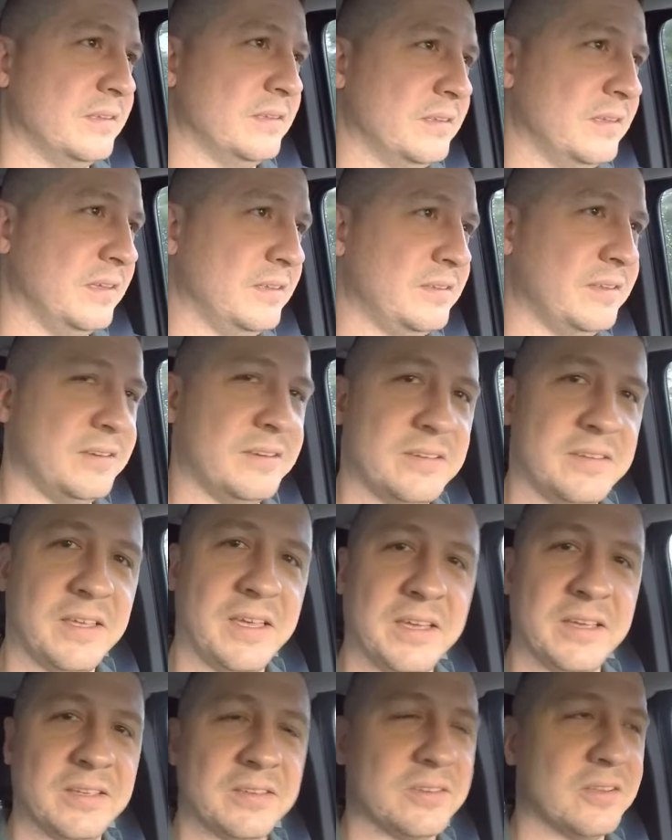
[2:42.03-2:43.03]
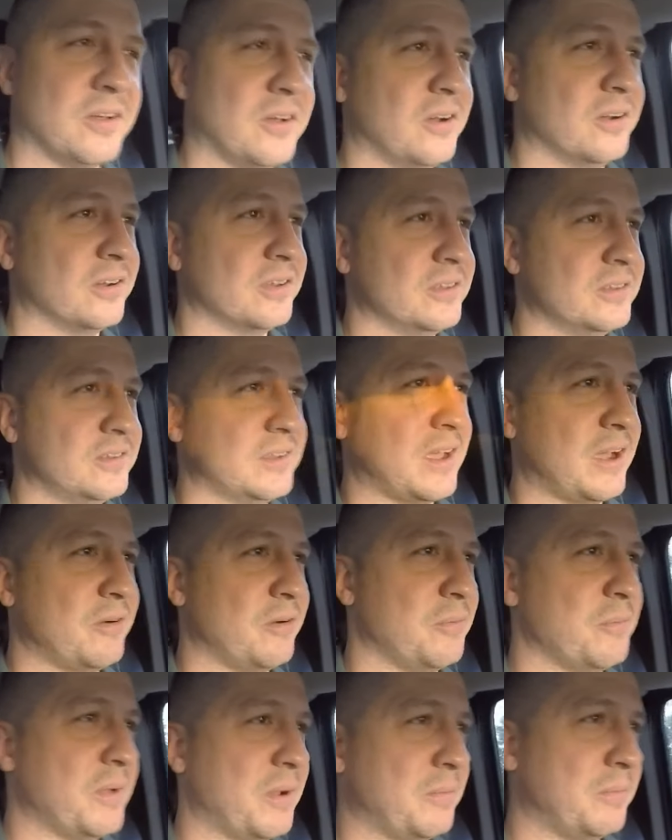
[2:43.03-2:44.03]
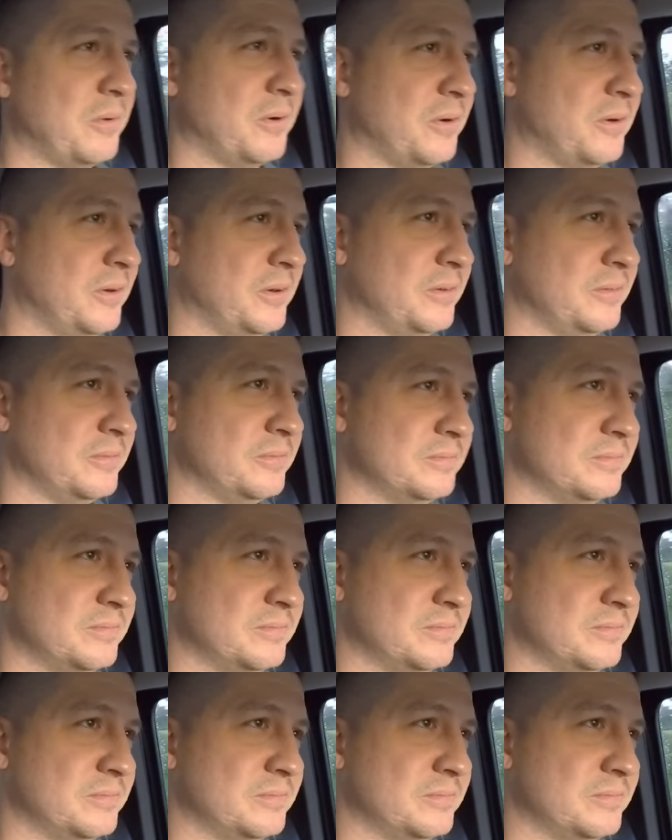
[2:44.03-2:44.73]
it didn't take as long as I remember, and